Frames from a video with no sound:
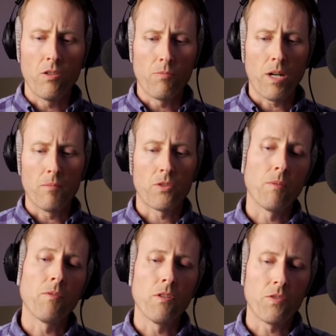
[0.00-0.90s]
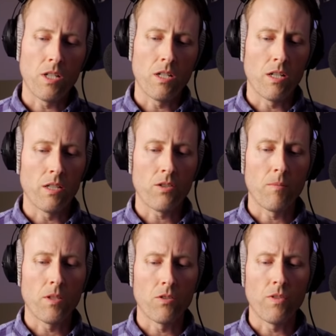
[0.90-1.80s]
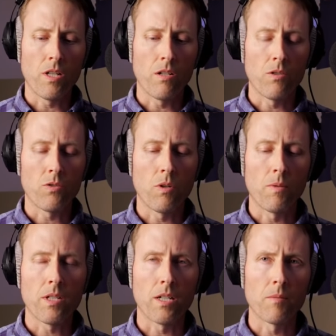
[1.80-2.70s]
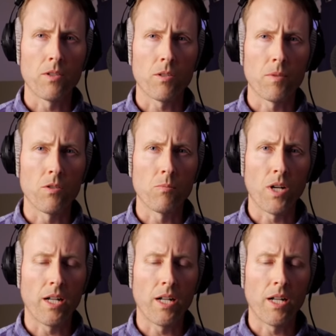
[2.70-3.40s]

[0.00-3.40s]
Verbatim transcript: You've probably some of you have seen at least some of those videos where we talked about some of the new